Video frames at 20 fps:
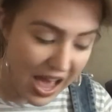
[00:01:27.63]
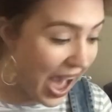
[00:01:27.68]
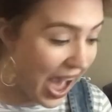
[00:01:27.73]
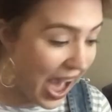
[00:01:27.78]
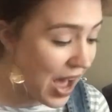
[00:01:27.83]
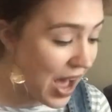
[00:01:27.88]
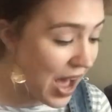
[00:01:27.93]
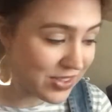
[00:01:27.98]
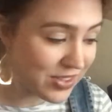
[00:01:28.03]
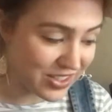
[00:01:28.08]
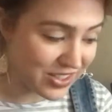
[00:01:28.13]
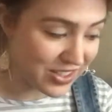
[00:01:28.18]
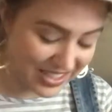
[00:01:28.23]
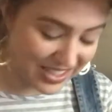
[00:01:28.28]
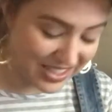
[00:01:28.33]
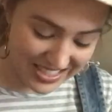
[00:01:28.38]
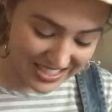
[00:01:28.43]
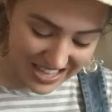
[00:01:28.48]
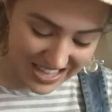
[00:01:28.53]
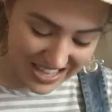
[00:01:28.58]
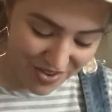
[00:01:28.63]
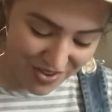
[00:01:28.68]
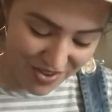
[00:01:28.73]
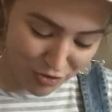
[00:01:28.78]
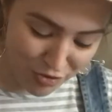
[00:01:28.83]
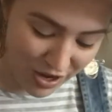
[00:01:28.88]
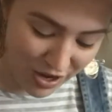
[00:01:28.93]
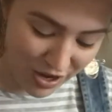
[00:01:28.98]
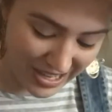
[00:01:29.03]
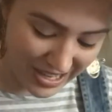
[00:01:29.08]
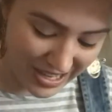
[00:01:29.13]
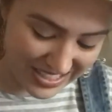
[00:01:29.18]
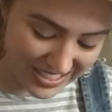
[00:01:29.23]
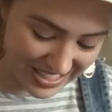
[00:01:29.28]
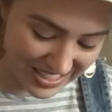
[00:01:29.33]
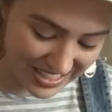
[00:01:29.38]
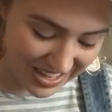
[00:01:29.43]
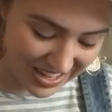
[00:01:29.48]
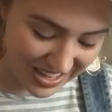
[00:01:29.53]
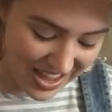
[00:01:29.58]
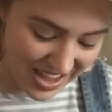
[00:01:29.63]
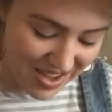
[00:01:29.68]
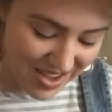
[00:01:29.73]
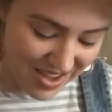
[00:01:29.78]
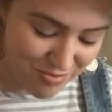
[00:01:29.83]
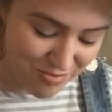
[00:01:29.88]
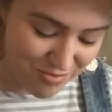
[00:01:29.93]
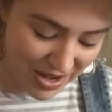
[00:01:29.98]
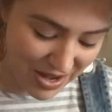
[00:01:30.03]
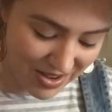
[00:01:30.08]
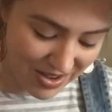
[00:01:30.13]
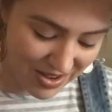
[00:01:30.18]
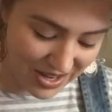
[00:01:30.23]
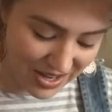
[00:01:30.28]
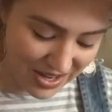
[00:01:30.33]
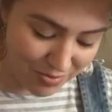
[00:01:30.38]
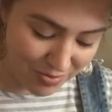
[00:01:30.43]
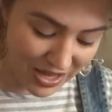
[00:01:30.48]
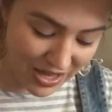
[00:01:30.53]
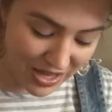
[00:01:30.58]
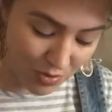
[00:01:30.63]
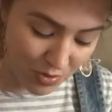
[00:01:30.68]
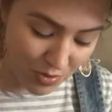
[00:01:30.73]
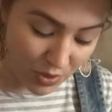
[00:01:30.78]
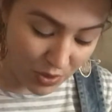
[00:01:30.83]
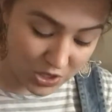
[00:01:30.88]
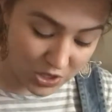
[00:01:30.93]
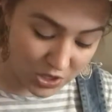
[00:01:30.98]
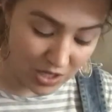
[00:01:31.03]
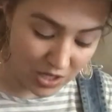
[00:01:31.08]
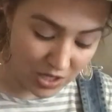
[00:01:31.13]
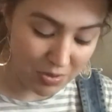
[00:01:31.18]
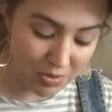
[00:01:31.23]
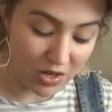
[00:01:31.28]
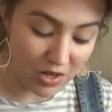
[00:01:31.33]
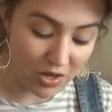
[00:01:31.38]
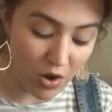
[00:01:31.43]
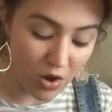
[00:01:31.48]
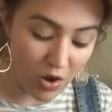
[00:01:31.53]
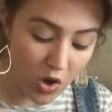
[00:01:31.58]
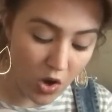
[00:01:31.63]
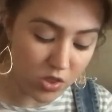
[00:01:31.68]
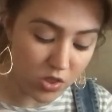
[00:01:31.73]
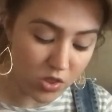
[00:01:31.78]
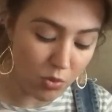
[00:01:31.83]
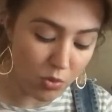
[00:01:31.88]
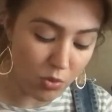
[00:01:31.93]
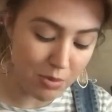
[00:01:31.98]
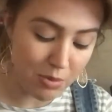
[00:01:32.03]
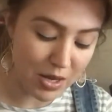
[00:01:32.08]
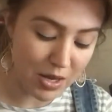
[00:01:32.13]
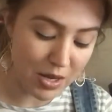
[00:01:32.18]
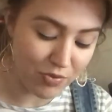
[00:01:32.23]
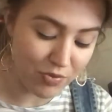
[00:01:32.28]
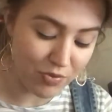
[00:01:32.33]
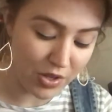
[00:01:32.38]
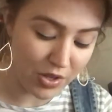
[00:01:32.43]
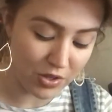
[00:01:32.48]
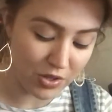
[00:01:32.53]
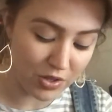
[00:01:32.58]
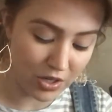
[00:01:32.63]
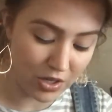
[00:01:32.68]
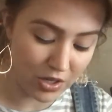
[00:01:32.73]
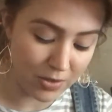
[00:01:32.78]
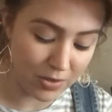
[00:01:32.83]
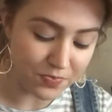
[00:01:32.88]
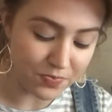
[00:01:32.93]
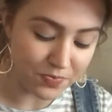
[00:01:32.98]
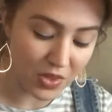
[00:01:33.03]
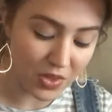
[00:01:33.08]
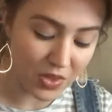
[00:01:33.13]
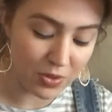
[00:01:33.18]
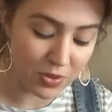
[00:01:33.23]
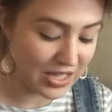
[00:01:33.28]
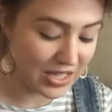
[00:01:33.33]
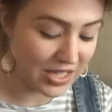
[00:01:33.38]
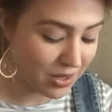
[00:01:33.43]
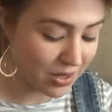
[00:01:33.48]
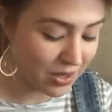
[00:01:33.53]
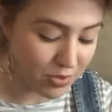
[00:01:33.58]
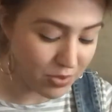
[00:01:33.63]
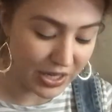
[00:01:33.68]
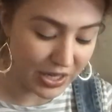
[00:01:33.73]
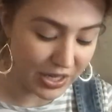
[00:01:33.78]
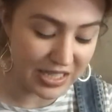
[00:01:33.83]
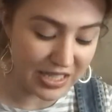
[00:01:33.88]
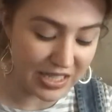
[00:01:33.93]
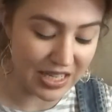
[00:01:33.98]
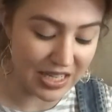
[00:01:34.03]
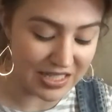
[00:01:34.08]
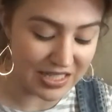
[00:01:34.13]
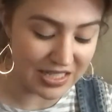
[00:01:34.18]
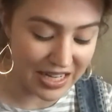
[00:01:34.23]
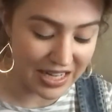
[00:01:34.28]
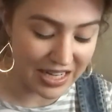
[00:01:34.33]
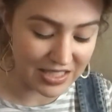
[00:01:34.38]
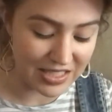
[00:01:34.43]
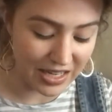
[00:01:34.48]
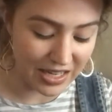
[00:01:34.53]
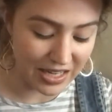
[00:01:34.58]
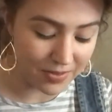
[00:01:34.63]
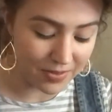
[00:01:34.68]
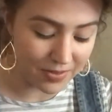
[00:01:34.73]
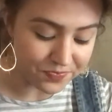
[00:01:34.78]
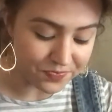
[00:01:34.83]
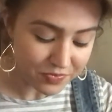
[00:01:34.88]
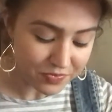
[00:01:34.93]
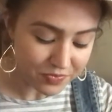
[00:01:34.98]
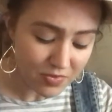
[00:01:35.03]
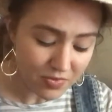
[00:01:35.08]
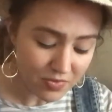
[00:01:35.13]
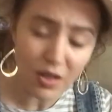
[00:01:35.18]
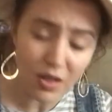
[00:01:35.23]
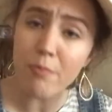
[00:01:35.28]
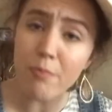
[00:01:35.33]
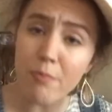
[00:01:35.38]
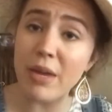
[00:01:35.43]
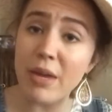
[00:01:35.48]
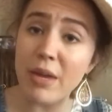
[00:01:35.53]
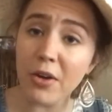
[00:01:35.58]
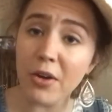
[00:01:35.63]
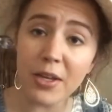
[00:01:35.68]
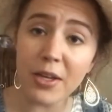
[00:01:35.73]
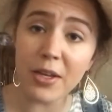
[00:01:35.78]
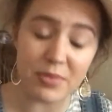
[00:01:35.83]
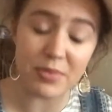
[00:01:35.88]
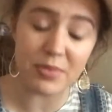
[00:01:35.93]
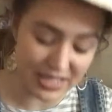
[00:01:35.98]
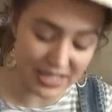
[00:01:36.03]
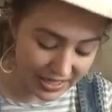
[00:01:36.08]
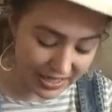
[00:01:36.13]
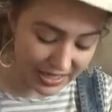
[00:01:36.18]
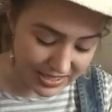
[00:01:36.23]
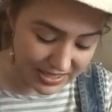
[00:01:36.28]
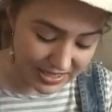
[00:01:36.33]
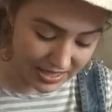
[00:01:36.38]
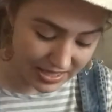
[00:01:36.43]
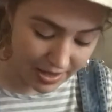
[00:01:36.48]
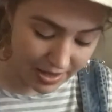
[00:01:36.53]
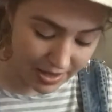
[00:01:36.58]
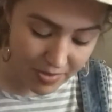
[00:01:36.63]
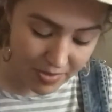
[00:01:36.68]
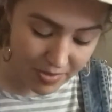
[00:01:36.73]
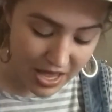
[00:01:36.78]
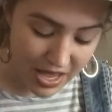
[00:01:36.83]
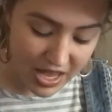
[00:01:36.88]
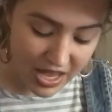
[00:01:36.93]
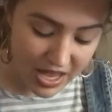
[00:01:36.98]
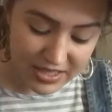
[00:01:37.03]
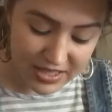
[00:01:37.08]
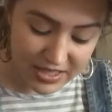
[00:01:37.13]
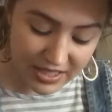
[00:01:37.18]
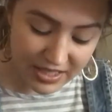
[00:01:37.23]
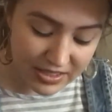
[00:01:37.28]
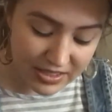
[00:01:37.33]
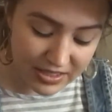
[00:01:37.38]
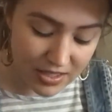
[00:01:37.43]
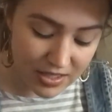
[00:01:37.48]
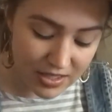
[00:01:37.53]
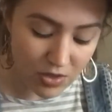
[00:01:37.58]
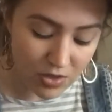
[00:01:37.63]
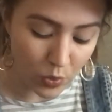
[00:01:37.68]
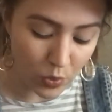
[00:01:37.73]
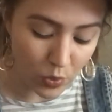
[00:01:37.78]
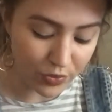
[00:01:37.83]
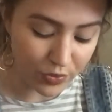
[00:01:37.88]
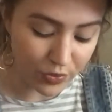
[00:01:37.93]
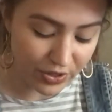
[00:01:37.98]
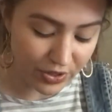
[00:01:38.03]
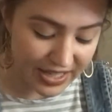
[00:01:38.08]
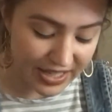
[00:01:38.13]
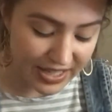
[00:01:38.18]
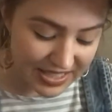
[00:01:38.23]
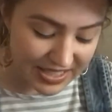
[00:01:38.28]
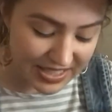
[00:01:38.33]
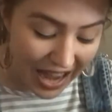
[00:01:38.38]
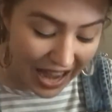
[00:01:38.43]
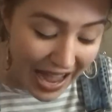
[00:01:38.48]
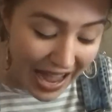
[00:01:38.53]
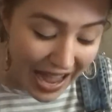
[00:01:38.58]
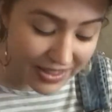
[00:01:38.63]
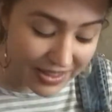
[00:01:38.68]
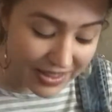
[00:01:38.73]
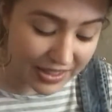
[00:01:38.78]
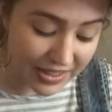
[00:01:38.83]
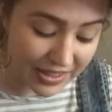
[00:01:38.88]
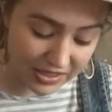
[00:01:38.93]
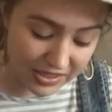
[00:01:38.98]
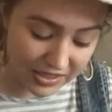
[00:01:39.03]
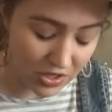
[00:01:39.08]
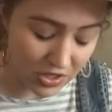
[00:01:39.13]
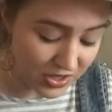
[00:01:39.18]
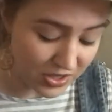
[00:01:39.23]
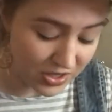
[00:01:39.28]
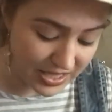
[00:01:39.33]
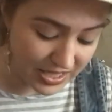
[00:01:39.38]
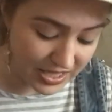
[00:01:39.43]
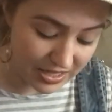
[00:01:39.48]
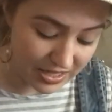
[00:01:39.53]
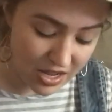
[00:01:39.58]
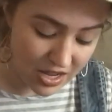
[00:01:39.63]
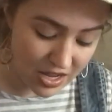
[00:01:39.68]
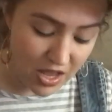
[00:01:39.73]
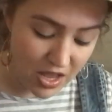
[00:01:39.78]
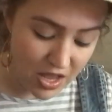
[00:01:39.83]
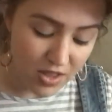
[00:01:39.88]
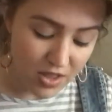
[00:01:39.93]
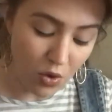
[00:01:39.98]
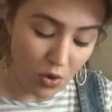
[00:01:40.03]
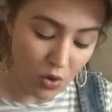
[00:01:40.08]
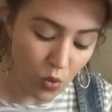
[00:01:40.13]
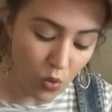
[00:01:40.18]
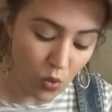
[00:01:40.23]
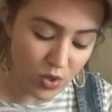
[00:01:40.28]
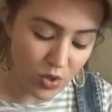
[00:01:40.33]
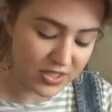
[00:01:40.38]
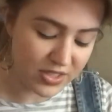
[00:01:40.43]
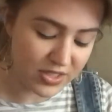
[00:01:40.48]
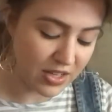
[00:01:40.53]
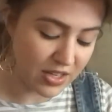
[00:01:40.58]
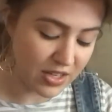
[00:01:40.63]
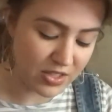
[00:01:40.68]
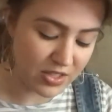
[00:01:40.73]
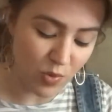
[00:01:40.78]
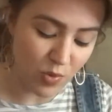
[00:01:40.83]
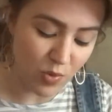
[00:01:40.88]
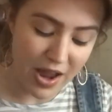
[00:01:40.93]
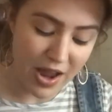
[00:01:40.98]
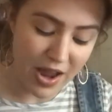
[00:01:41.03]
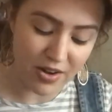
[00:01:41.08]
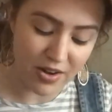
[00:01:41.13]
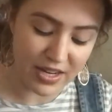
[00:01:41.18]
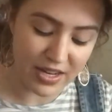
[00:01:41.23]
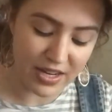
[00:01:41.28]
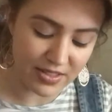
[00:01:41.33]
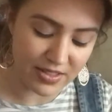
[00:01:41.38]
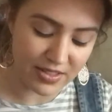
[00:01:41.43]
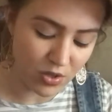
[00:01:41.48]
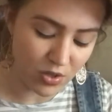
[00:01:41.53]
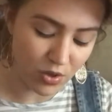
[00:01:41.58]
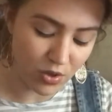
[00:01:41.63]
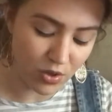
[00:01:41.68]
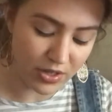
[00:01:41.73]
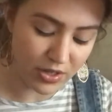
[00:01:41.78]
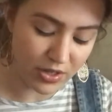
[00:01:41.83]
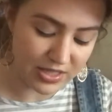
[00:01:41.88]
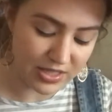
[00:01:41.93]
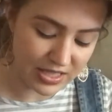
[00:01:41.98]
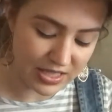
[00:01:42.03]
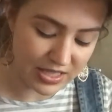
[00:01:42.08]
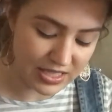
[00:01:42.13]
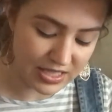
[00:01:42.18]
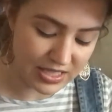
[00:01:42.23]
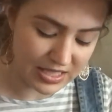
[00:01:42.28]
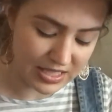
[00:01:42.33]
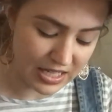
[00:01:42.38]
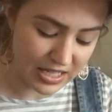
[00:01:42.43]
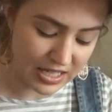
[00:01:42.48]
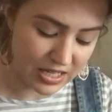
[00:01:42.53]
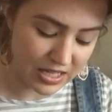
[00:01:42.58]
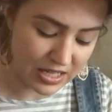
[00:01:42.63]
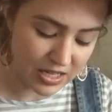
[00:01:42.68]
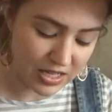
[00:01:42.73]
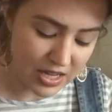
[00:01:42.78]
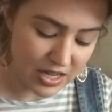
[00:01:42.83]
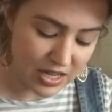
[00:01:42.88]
After this safe crossing, Miriam led worship, and all the women followed her with tambourines and dancing. Miriam sang to them, Sing to the Lord, for he is highly exalted. The horse and its rider he has hurled into the sea.